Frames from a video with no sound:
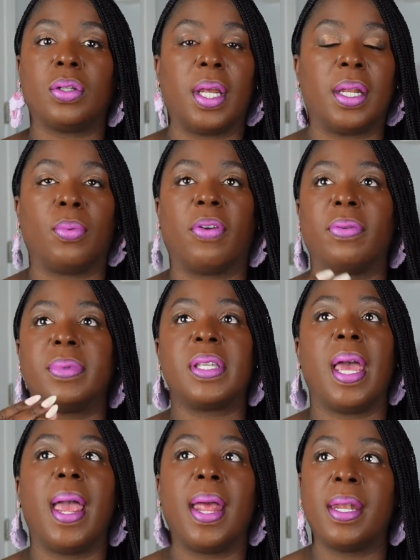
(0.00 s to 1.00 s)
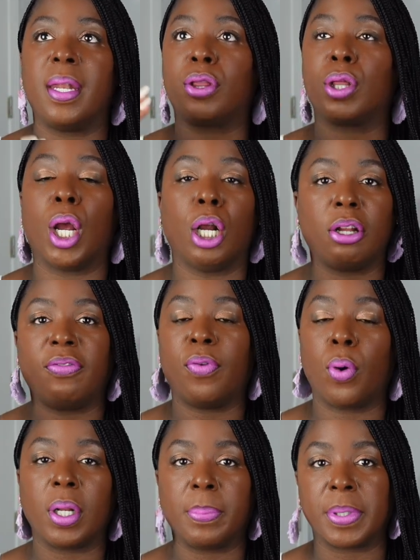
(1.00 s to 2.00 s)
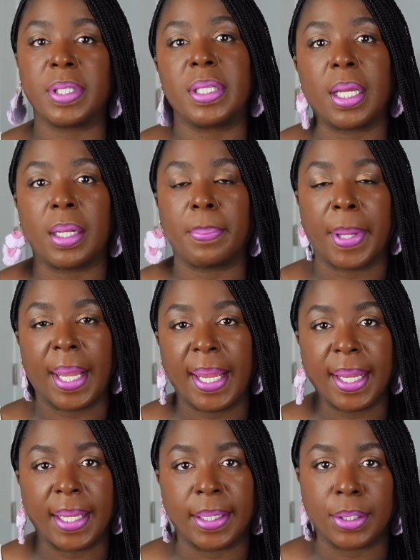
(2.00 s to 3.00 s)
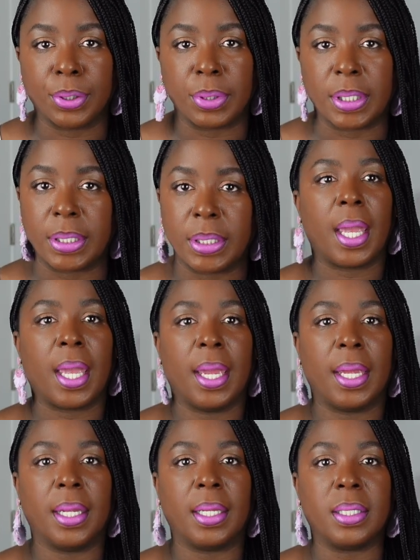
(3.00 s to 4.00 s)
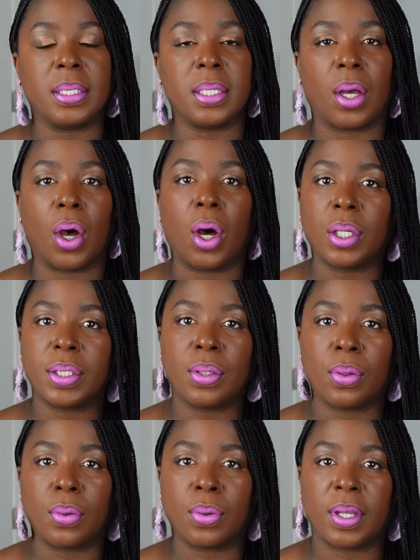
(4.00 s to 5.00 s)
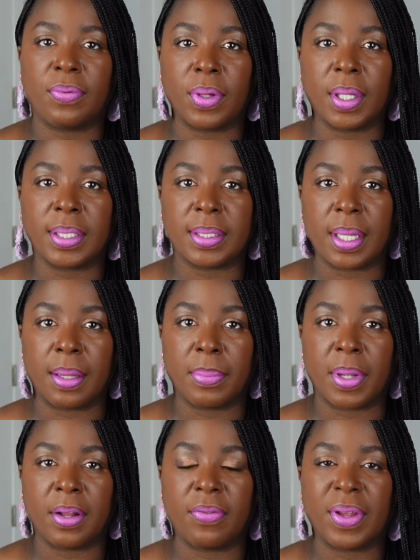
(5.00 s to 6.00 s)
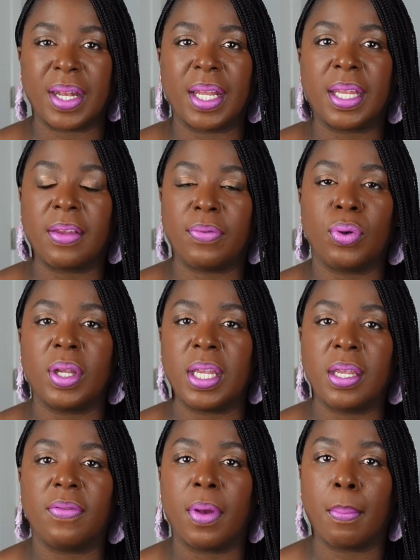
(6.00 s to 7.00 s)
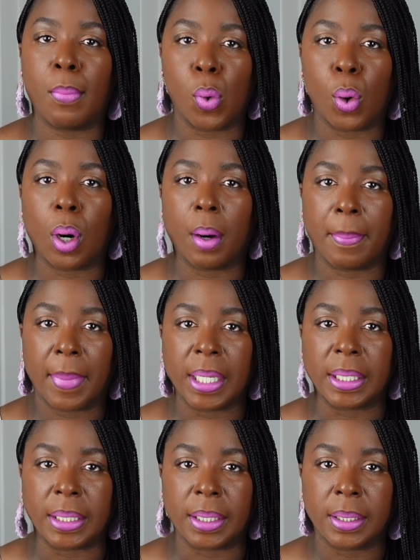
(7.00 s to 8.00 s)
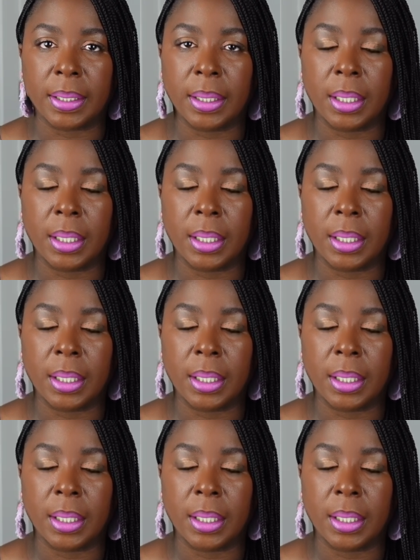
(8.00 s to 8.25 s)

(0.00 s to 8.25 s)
anywhere from 10 to 30, 40% pay increase, and also give you the same benefit and give you even more money.